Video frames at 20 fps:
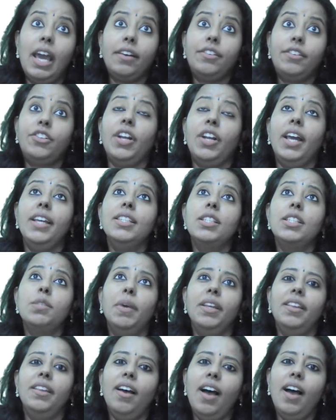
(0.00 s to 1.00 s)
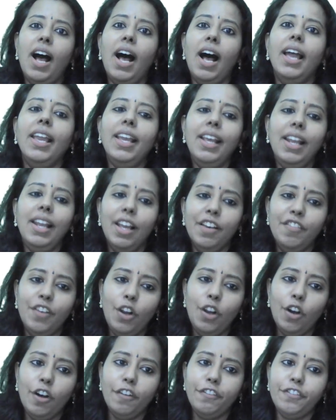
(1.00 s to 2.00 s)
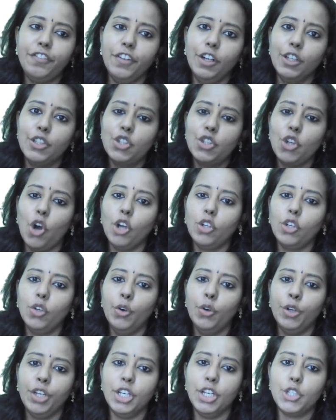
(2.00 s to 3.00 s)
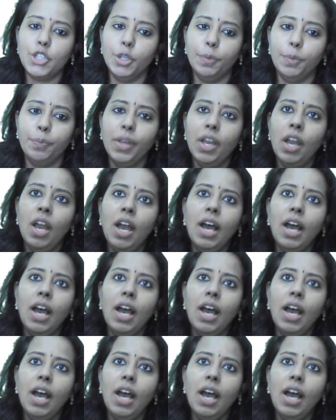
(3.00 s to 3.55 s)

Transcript: characterized by the high level of stock ownership,